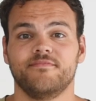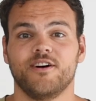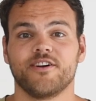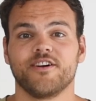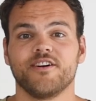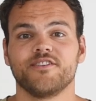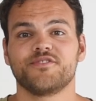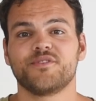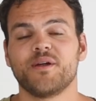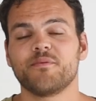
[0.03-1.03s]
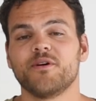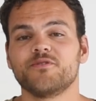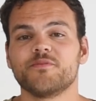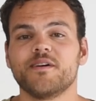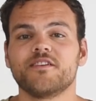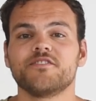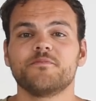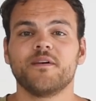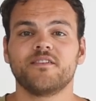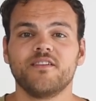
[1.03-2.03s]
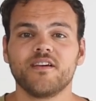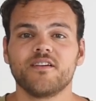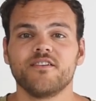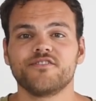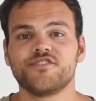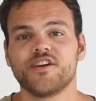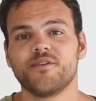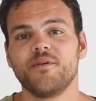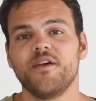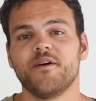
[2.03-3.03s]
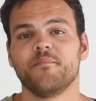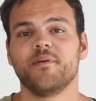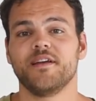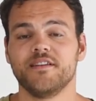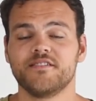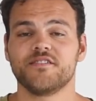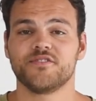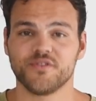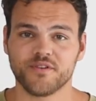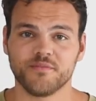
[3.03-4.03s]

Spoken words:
Hi guys, today we're going to make a spectacular cherry and Bailey's dessert